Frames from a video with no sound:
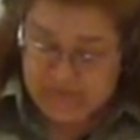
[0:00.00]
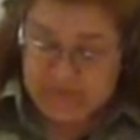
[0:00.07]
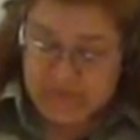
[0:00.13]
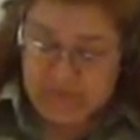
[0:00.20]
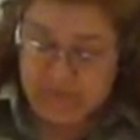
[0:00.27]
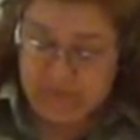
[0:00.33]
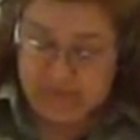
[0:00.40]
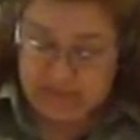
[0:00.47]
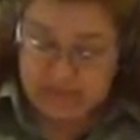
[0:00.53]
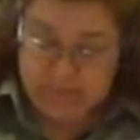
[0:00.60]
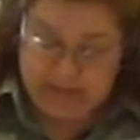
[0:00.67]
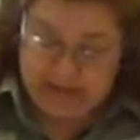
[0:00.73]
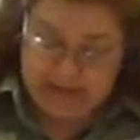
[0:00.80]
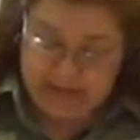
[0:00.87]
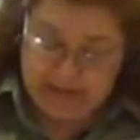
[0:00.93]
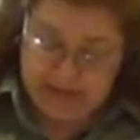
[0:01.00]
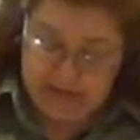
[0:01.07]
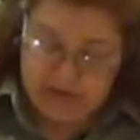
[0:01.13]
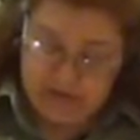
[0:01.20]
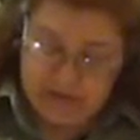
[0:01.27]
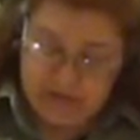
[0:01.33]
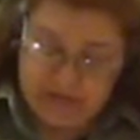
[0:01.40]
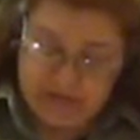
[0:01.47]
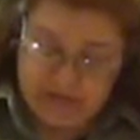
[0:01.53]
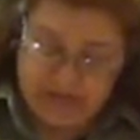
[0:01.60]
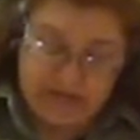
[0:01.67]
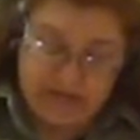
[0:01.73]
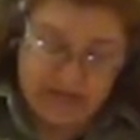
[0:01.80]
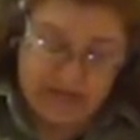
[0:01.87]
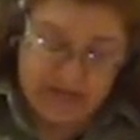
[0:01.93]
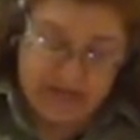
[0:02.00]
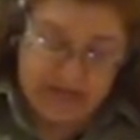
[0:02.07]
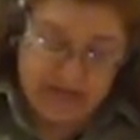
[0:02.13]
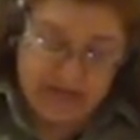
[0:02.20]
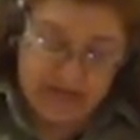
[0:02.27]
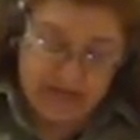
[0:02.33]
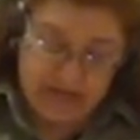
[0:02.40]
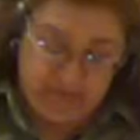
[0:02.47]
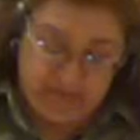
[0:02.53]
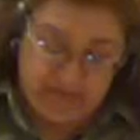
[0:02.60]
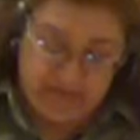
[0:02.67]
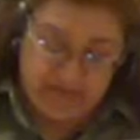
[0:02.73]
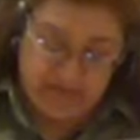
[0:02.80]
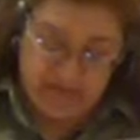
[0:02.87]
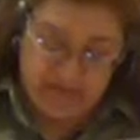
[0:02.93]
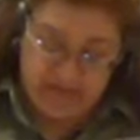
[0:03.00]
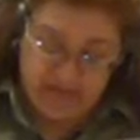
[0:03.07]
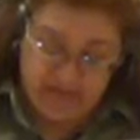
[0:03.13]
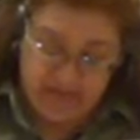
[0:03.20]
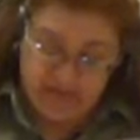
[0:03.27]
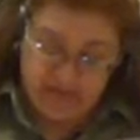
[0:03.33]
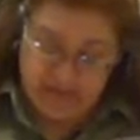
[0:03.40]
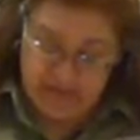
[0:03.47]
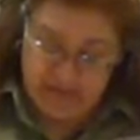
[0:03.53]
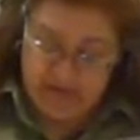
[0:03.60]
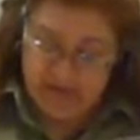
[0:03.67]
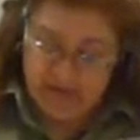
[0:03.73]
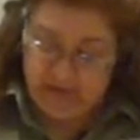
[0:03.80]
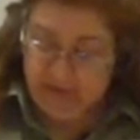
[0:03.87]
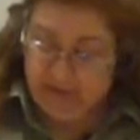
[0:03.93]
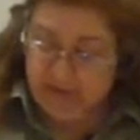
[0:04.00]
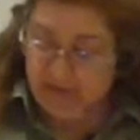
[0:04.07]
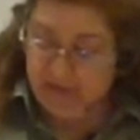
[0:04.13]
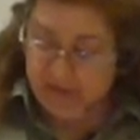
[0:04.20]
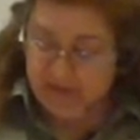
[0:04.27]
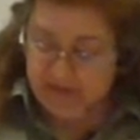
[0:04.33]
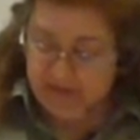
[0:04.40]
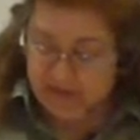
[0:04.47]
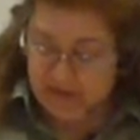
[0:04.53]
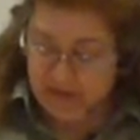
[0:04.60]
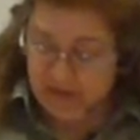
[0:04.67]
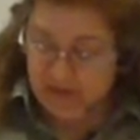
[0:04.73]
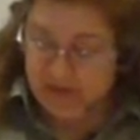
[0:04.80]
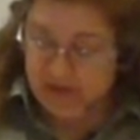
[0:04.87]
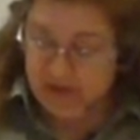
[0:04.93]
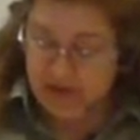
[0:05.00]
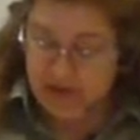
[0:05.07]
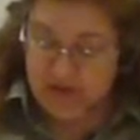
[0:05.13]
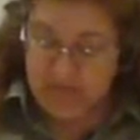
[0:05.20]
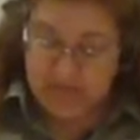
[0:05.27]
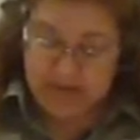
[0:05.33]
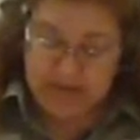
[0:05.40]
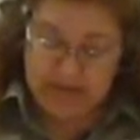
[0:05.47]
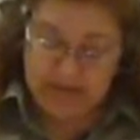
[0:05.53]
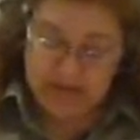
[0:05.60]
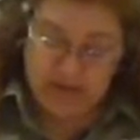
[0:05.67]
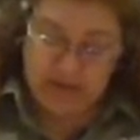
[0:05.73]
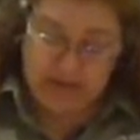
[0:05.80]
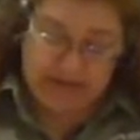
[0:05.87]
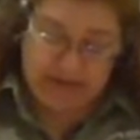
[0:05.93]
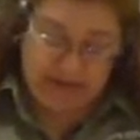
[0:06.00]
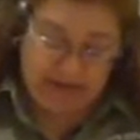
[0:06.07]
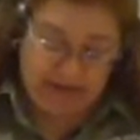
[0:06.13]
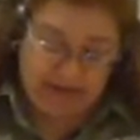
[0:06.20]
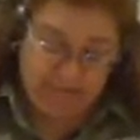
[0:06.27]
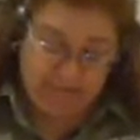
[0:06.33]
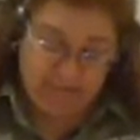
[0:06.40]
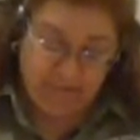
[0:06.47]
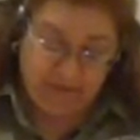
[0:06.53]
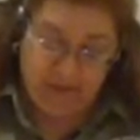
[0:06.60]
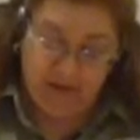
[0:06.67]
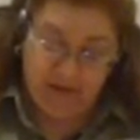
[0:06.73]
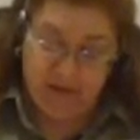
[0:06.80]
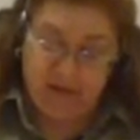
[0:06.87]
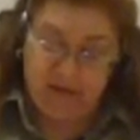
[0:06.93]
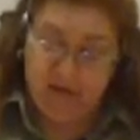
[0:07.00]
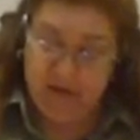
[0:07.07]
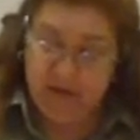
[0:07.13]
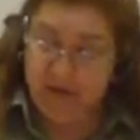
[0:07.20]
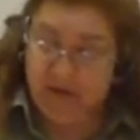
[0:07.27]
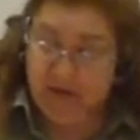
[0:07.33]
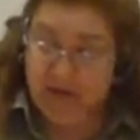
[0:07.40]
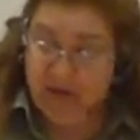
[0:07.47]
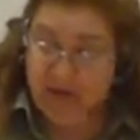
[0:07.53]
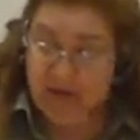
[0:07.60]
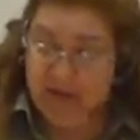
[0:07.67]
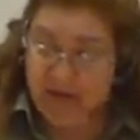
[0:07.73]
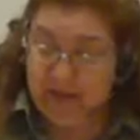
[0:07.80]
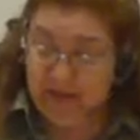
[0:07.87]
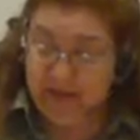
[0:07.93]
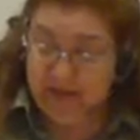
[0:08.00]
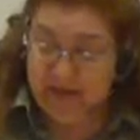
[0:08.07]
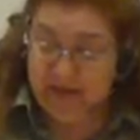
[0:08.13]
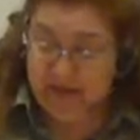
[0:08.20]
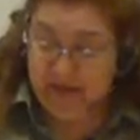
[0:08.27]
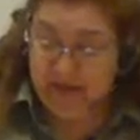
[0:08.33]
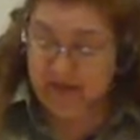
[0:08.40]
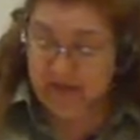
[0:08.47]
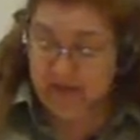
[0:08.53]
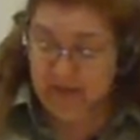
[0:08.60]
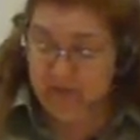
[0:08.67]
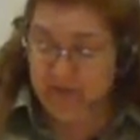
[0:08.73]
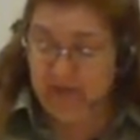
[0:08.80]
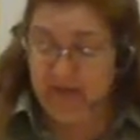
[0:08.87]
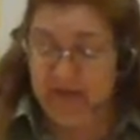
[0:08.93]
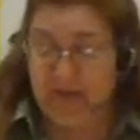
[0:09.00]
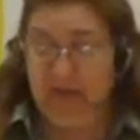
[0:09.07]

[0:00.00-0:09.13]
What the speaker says: Miss Patty is doing this a little bit in a hurried situation, but it's okay. You can color anything you want.